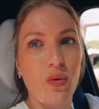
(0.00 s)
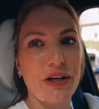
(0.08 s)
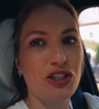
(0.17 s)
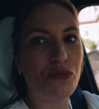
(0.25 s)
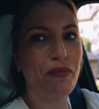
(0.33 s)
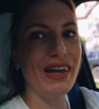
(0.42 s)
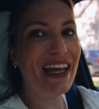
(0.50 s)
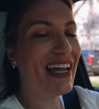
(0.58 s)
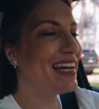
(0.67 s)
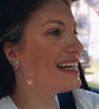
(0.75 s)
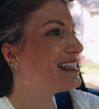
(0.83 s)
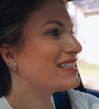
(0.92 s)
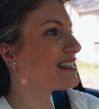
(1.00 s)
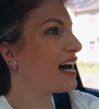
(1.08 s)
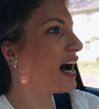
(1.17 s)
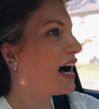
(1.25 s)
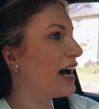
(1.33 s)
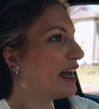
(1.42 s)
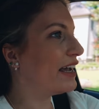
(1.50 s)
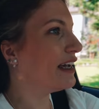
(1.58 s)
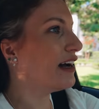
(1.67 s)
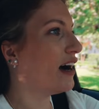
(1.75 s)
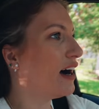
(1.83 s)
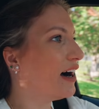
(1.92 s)
Which means I,
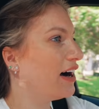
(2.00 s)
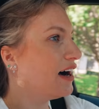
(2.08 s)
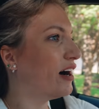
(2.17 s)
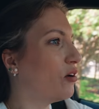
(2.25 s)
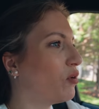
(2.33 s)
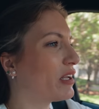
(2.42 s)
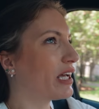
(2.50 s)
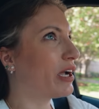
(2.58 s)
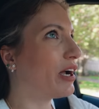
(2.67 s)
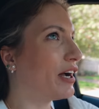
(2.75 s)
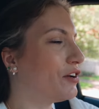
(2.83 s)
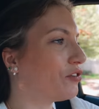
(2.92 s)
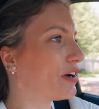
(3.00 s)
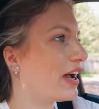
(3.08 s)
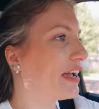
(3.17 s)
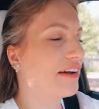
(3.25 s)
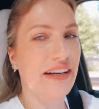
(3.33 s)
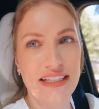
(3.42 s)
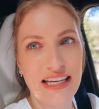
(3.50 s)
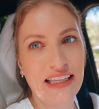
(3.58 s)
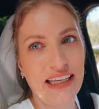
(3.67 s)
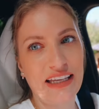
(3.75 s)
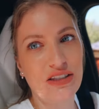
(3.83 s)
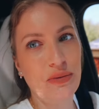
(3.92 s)
uh, well, I, I don't, I had to take the
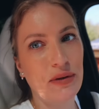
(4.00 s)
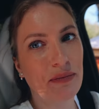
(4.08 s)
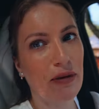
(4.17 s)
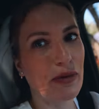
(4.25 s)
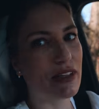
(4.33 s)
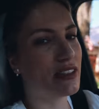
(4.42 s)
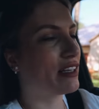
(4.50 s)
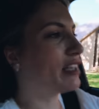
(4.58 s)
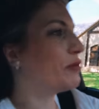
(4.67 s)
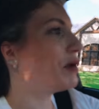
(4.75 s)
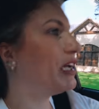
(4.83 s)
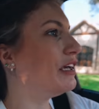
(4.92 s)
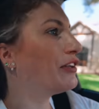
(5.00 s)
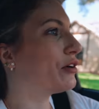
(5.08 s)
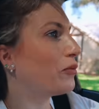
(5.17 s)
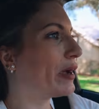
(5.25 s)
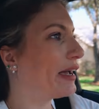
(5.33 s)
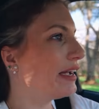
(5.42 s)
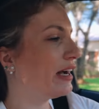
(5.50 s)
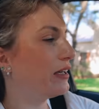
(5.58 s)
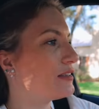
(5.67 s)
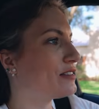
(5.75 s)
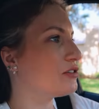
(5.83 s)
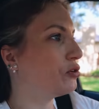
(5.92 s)
kids with me basically. But either way, I
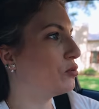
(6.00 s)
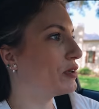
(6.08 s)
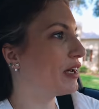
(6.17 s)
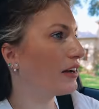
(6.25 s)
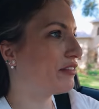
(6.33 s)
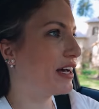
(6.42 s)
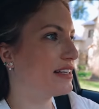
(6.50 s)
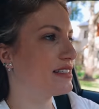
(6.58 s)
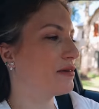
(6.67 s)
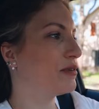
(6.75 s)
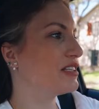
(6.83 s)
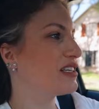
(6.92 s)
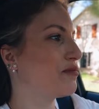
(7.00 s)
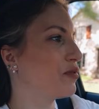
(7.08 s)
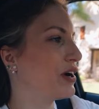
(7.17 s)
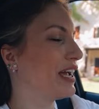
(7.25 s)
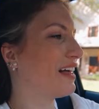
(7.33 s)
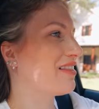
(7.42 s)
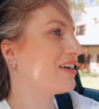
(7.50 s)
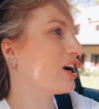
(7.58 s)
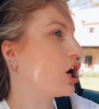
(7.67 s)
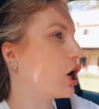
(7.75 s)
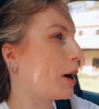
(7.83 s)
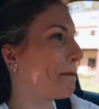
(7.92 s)
still would not have had someone to bring the
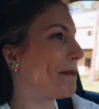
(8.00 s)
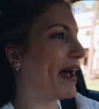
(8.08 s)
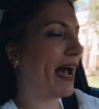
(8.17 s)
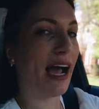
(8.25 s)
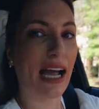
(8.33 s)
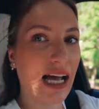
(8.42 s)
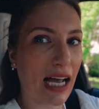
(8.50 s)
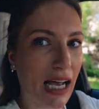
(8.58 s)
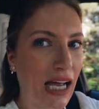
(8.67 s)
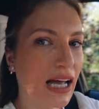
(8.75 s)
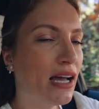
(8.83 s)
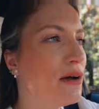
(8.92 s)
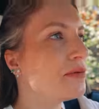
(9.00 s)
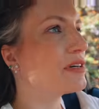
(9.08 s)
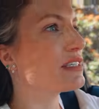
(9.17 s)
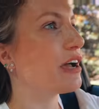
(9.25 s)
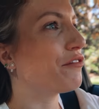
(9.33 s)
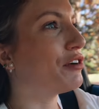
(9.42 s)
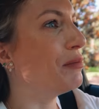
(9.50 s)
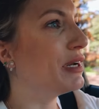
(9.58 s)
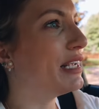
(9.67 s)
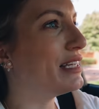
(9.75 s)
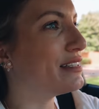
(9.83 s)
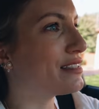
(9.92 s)
car back because
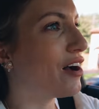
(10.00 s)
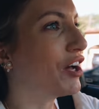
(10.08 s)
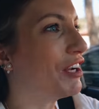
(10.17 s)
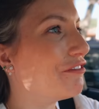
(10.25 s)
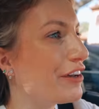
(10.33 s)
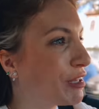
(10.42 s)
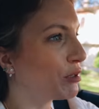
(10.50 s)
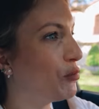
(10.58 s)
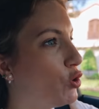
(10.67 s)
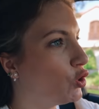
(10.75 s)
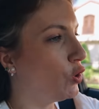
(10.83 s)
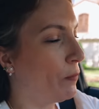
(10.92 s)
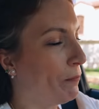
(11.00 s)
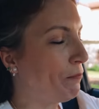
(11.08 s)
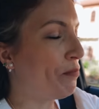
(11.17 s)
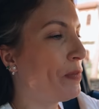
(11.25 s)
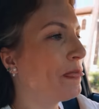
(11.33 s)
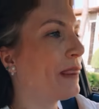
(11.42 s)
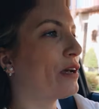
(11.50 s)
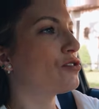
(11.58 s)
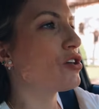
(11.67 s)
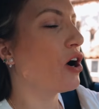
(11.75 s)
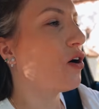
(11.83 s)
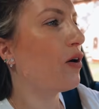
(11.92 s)
everybody is unavailable.
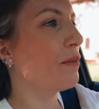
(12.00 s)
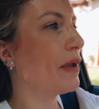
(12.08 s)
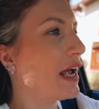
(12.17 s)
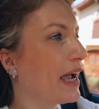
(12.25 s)
So I'm going to